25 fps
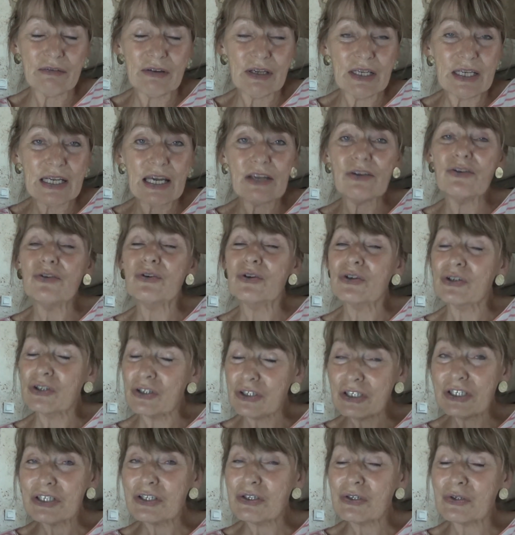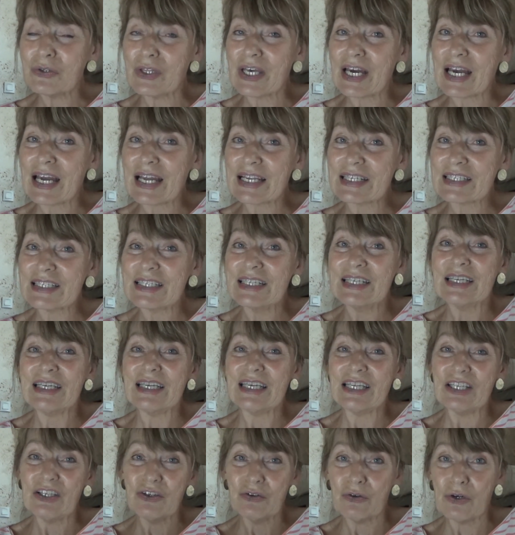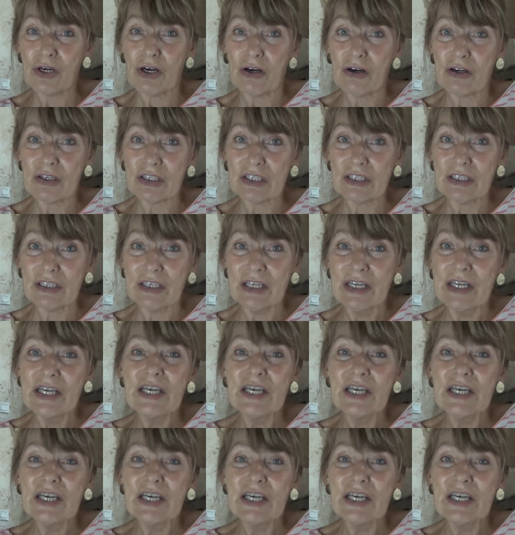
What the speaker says: Now you could do that in your garden.